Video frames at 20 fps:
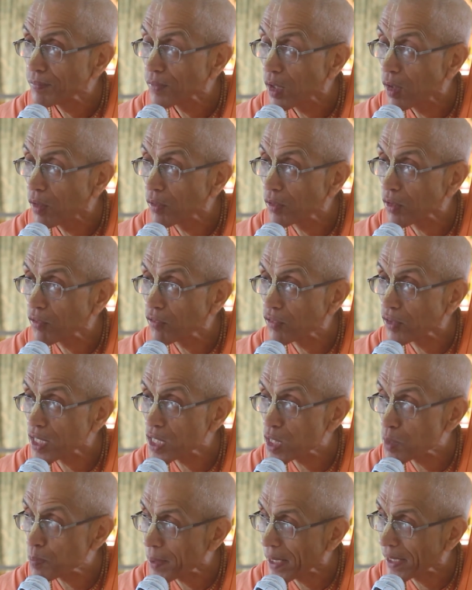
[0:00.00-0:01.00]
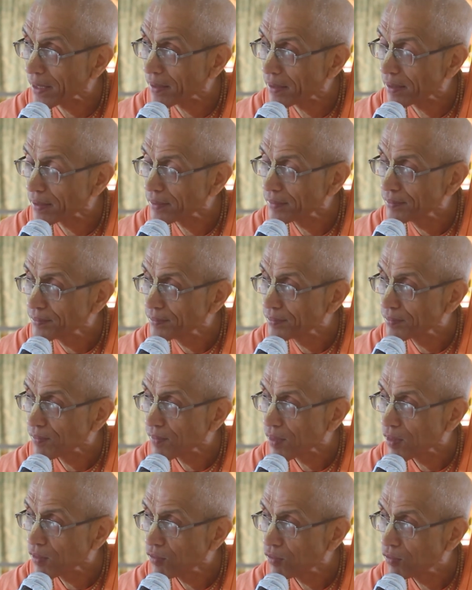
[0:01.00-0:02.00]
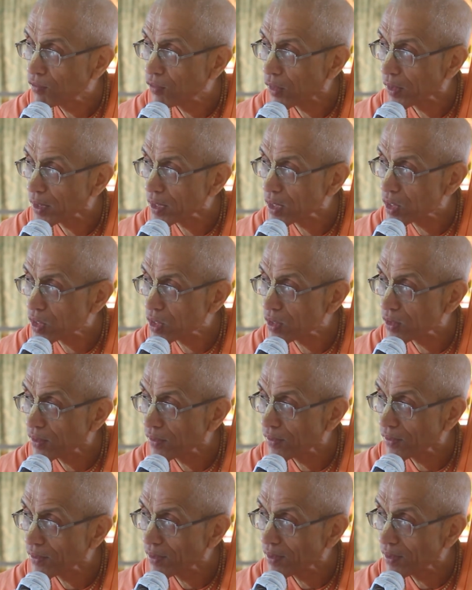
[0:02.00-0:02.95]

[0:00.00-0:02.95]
out of respect for his